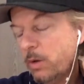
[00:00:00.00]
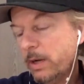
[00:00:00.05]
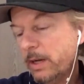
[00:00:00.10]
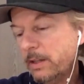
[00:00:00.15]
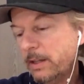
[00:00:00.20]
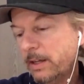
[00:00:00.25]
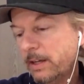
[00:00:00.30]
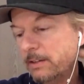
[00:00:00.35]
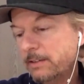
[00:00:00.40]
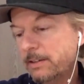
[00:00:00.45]

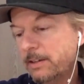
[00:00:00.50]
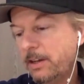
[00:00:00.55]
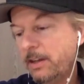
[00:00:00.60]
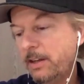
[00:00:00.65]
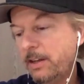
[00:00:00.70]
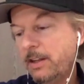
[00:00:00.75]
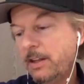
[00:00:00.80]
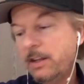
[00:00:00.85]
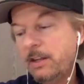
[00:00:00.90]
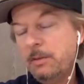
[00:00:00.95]
quickly I'll tell
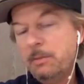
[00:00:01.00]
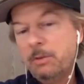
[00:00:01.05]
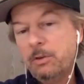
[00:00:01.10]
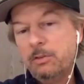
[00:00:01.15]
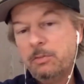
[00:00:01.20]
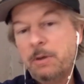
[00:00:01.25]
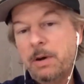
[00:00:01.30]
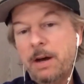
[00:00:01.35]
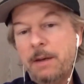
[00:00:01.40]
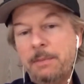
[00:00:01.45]
you that the
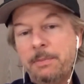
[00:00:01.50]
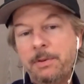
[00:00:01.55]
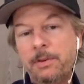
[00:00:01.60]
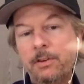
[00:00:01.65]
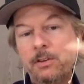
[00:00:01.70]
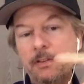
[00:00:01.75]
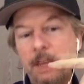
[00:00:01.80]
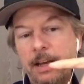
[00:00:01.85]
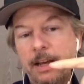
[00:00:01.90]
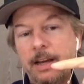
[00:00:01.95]
most
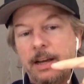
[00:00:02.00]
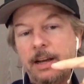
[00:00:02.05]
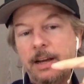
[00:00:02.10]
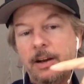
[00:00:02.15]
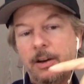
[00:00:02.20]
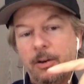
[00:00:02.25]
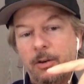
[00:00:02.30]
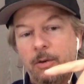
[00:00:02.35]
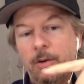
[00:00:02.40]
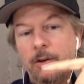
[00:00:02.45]
popular
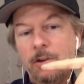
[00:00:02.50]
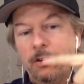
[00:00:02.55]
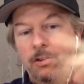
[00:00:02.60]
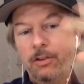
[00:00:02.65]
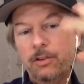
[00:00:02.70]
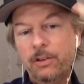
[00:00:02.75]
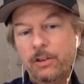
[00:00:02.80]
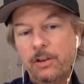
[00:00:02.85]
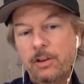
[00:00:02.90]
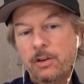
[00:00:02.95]
takeout orders
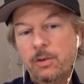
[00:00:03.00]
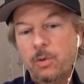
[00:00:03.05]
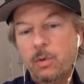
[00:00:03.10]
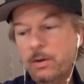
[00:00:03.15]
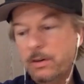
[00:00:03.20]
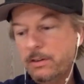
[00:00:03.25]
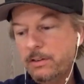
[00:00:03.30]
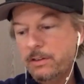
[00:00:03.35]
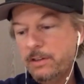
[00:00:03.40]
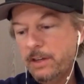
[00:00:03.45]
during the
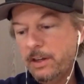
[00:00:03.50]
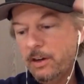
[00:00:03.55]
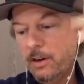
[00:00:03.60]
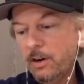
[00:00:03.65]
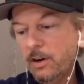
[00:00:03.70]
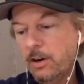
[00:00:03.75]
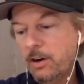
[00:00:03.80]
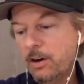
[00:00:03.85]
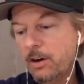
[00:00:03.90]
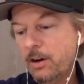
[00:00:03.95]
quarantine
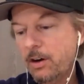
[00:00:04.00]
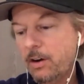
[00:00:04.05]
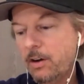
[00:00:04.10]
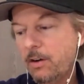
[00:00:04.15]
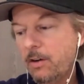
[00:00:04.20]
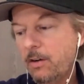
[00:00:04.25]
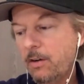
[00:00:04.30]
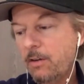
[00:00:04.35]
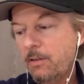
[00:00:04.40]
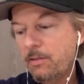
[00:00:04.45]
are
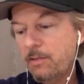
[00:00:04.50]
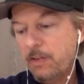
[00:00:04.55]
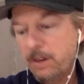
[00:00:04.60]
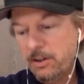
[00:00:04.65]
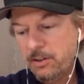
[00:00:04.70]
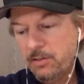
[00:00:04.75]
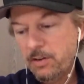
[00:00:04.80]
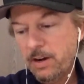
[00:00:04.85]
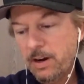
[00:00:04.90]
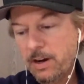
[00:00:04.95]

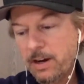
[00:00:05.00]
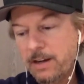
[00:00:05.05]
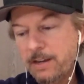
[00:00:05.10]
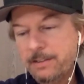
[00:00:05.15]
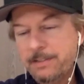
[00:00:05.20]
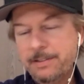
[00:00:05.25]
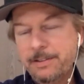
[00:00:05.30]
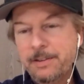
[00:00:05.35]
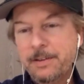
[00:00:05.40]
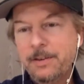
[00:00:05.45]
French
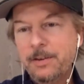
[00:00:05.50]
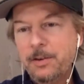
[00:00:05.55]
fries.